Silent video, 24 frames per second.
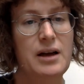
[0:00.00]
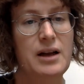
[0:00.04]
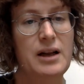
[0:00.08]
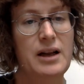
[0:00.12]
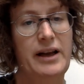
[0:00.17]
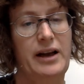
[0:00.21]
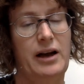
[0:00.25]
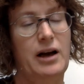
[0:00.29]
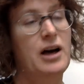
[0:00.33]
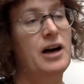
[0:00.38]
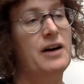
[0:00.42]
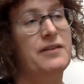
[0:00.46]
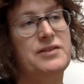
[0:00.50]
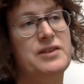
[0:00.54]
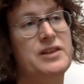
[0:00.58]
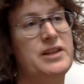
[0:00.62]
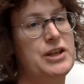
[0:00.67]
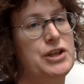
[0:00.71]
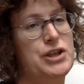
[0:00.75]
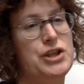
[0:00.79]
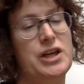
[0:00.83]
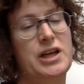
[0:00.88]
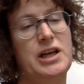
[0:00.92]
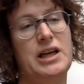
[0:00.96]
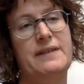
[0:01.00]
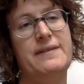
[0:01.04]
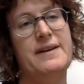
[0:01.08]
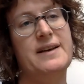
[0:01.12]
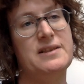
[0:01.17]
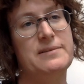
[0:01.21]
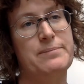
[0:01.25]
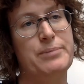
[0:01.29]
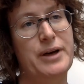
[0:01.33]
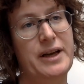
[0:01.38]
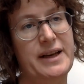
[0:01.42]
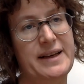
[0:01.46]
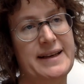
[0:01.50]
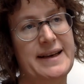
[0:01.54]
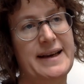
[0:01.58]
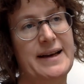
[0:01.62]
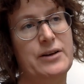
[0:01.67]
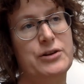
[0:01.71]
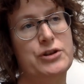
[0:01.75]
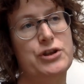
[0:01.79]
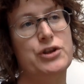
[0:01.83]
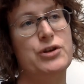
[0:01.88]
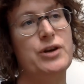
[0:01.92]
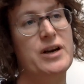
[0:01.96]
Like, after this, she kind of has a
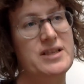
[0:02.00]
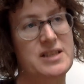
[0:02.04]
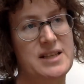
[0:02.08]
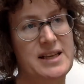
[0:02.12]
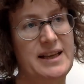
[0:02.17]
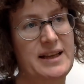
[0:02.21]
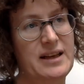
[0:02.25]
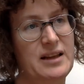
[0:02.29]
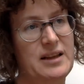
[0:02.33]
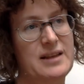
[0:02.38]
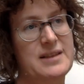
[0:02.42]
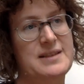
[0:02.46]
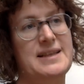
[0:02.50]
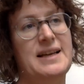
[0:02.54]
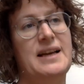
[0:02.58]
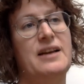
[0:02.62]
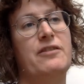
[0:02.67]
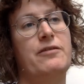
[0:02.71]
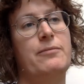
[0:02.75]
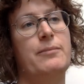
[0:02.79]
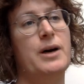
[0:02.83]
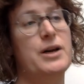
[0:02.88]
breakdown. She tries to kill herself.